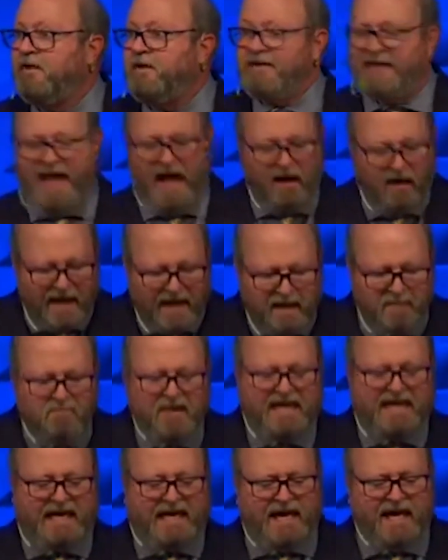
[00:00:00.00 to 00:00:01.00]
Now, it
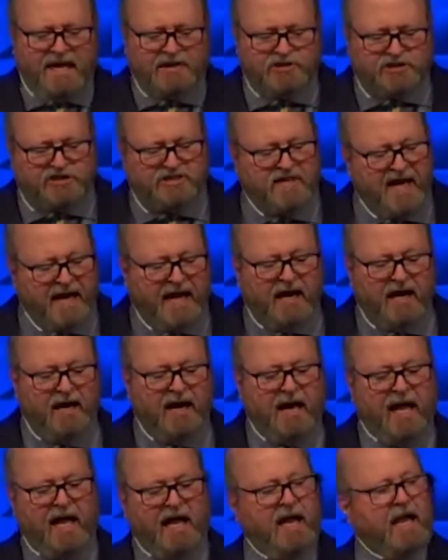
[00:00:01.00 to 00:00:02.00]
begins
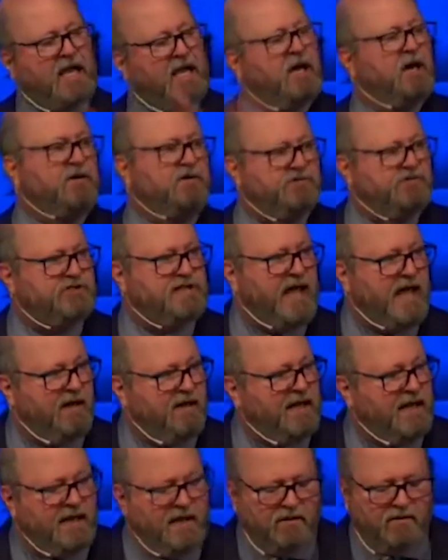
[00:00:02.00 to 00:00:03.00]
there and it goes
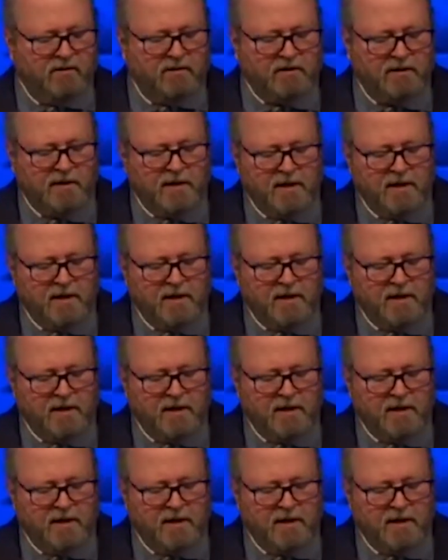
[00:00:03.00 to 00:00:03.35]
downhill.